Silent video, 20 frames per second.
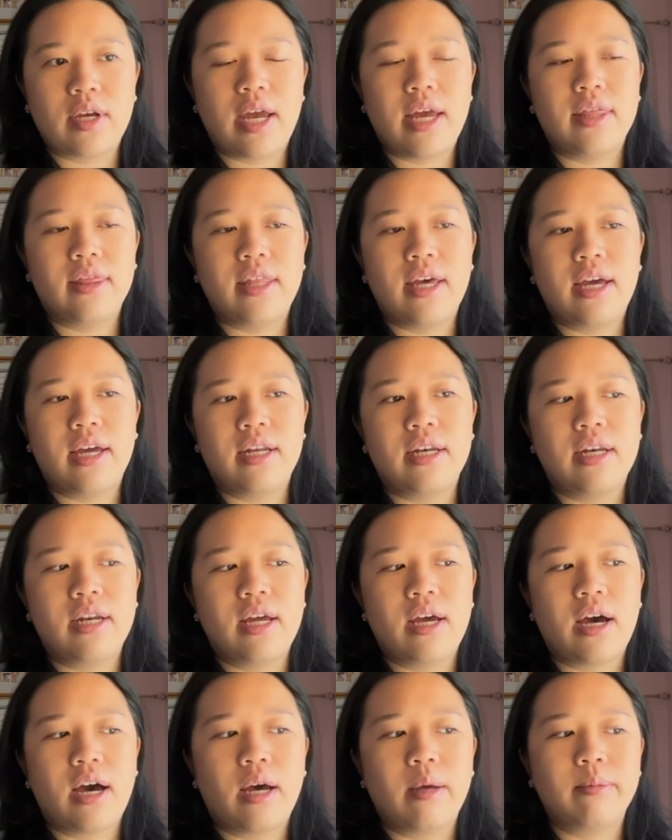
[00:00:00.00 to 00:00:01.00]
And
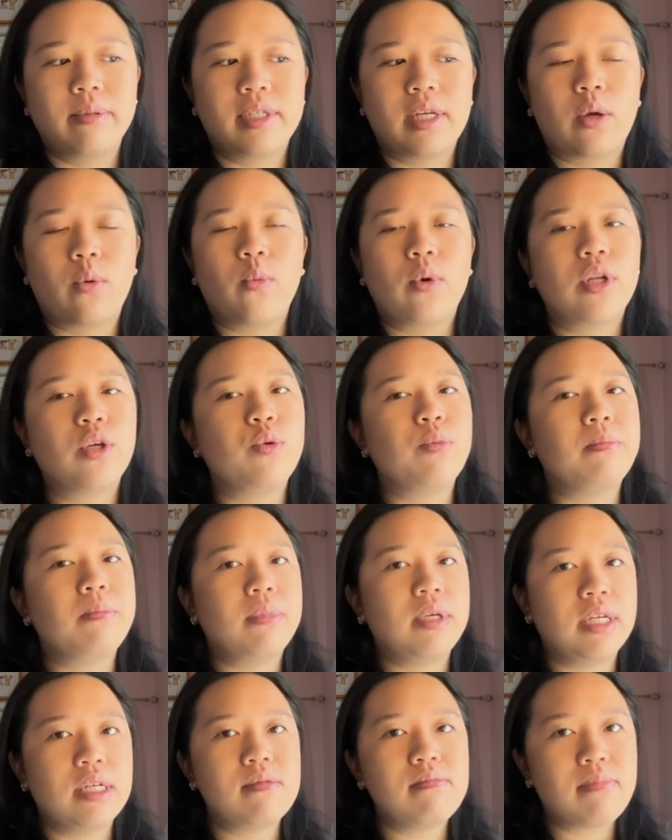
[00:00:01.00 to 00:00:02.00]
then I was like, "What do you
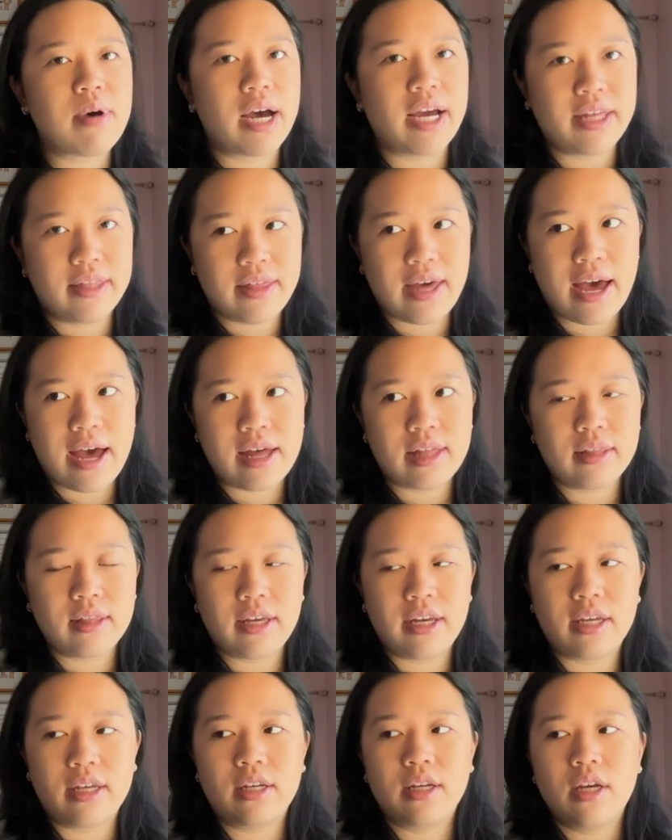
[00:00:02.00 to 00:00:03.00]
mean by that?"
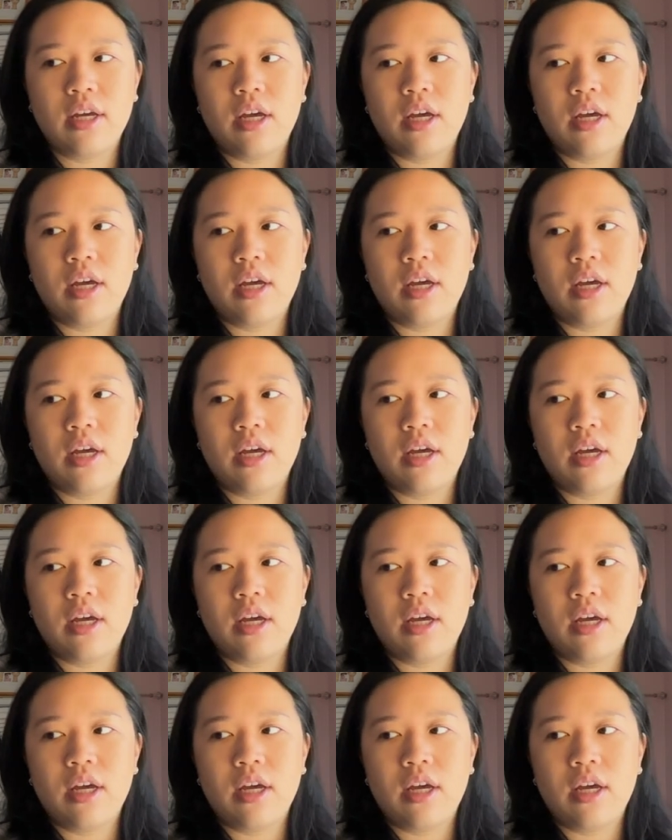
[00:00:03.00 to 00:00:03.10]
Like,